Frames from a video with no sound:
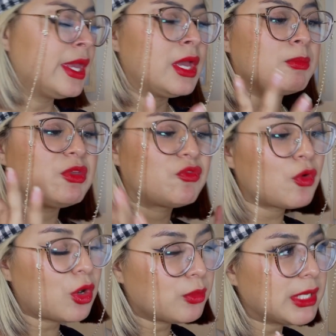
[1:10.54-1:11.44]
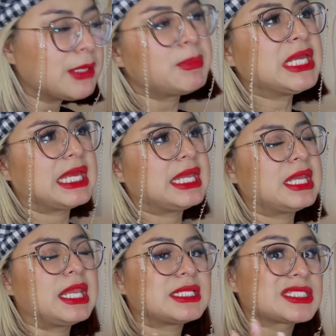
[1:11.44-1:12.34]
Before we
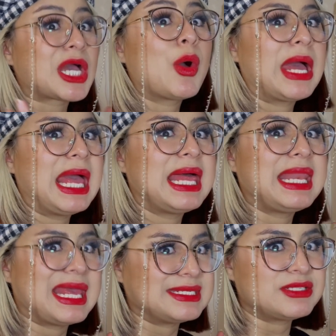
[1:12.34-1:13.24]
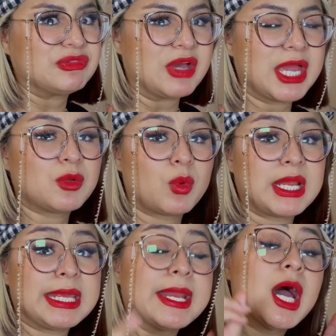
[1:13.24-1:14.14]
begin, let's go ahead and define
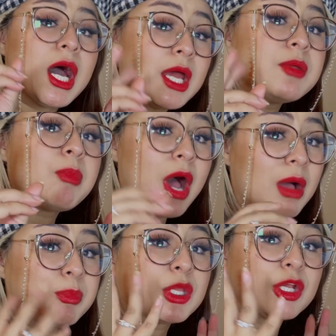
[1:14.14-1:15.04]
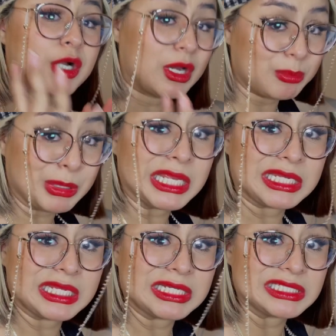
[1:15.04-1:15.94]
what an unpopular
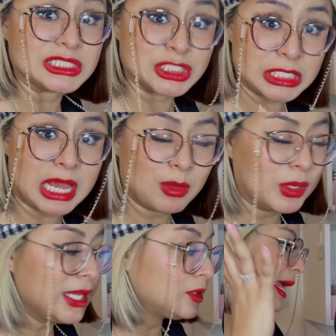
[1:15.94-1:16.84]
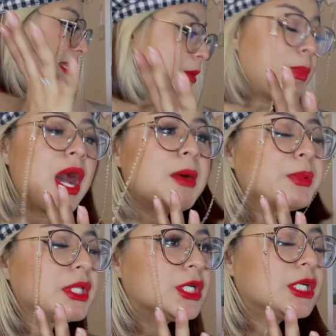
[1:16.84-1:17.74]
opinion is, shall we? An
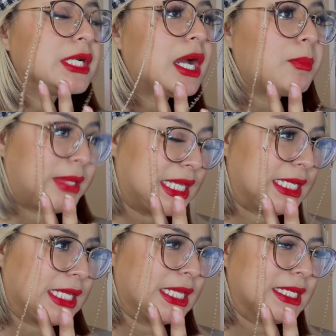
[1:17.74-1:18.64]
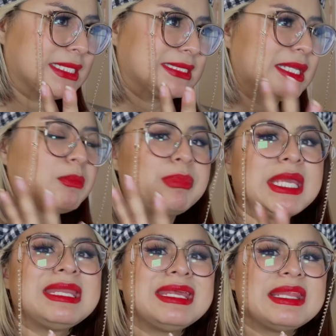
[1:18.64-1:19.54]
unpopular opinion is an
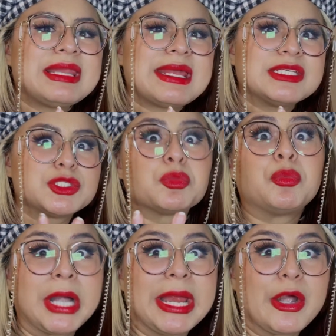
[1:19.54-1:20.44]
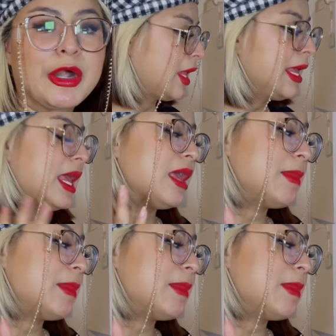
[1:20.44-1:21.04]
opinion that is rare. It may